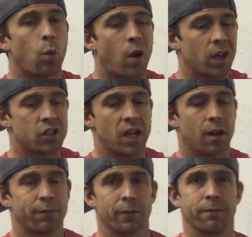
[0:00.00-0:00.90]
watch
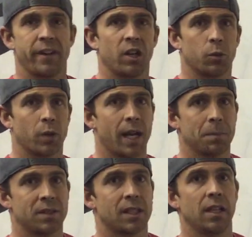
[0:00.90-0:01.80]
out for failed
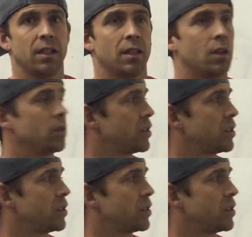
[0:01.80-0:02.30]
reps, you know,